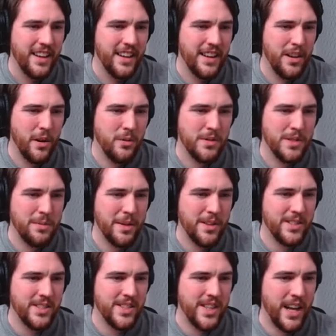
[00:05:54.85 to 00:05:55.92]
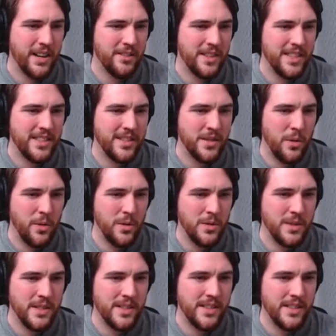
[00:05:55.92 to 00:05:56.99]
you know, some other generous
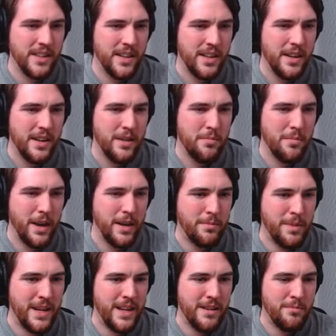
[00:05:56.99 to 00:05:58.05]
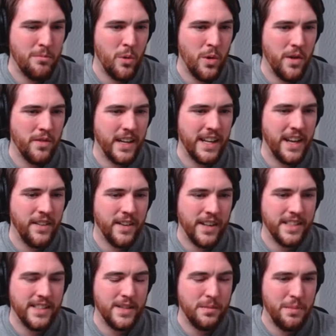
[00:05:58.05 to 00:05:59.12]
souls might be in more of a
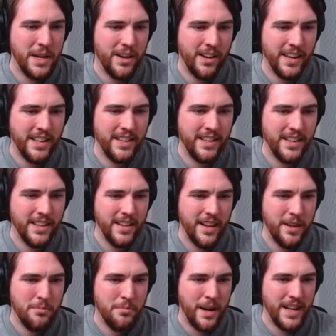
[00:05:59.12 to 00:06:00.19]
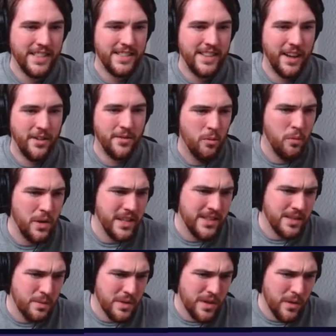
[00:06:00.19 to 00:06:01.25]
giving spirit than myself. What
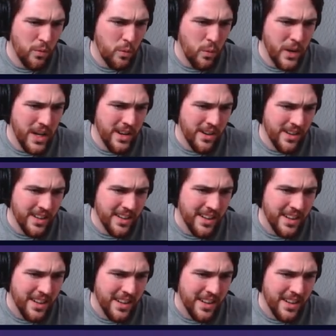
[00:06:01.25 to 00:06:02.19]
is with the weird?